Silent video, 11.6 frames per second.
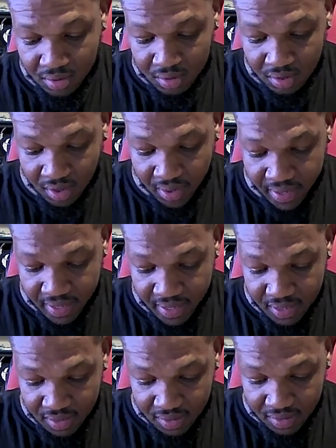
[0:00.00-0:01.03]
Alright, these
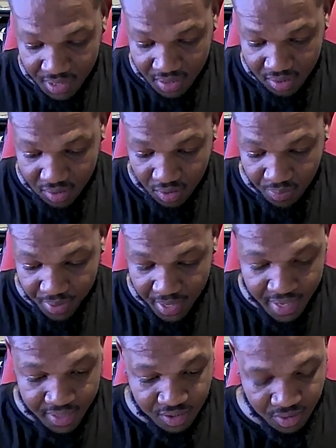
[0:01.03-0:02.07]
are being a little
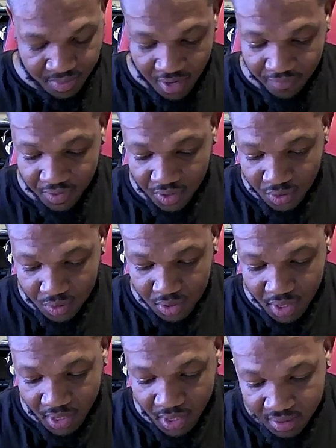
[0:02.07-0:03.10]
pain, so I'm gonna have to use a
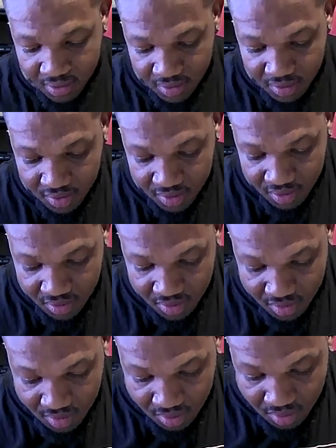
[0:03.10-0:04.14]

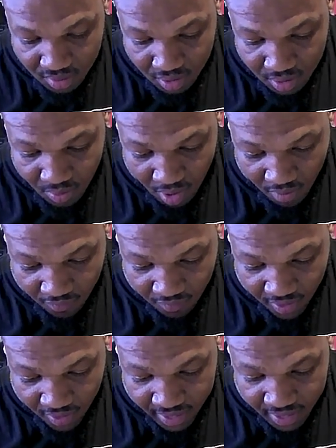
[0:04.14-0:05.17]
small
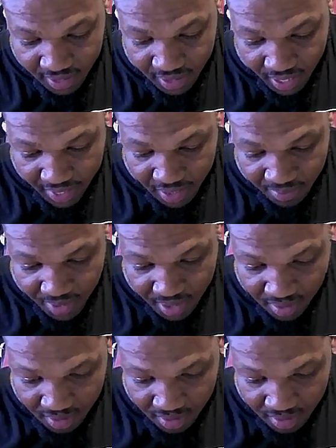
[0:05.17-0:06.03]
flathead to guide them in.